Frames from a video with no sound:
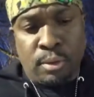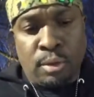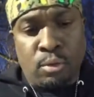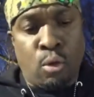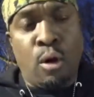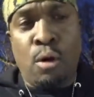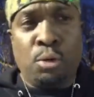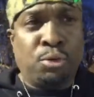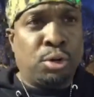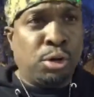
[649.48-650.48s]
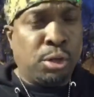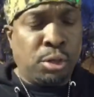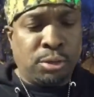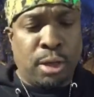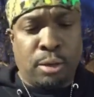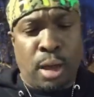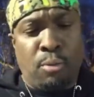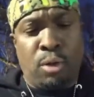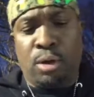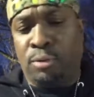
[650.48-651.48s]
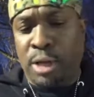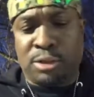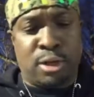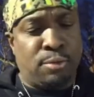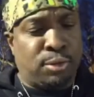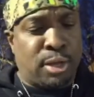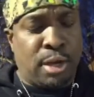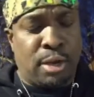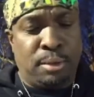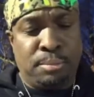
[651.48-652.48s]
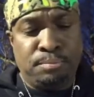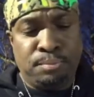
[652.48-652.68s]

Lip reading: War on drugs. I went over that several times.